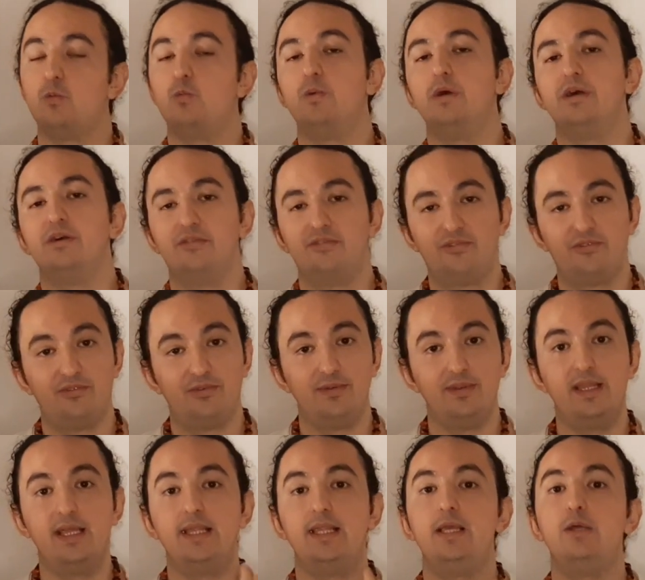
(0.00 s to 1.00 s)
with
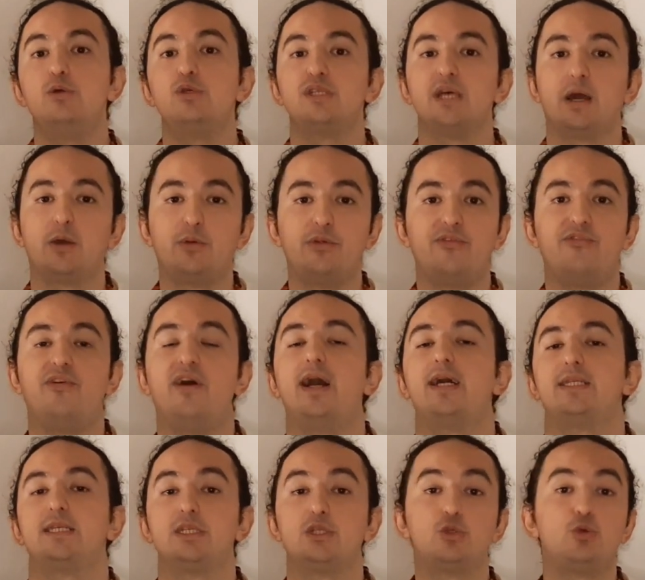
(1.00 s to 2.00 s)
the new
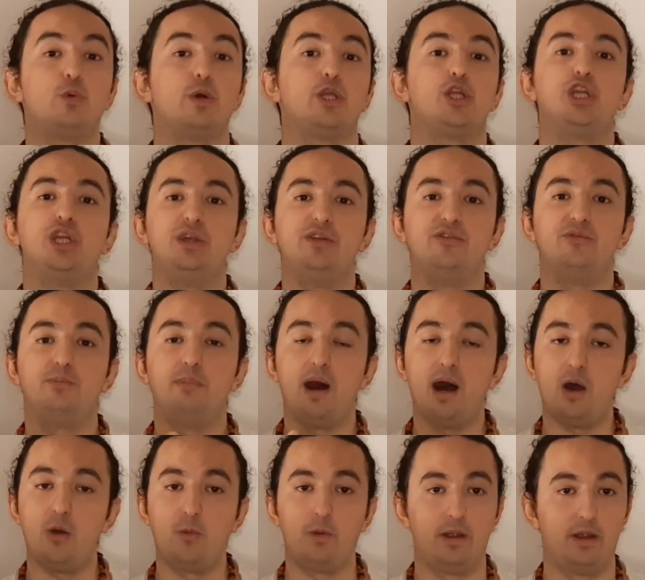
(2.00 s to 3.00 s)
sacrifices to achieve
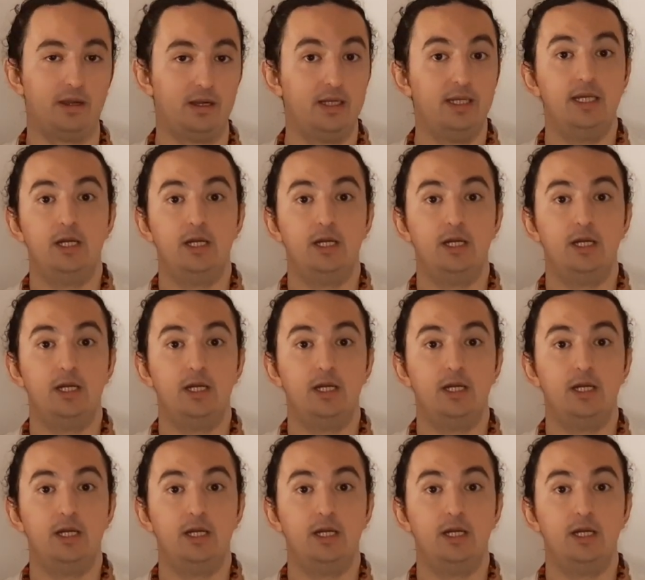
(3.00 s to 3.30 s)
power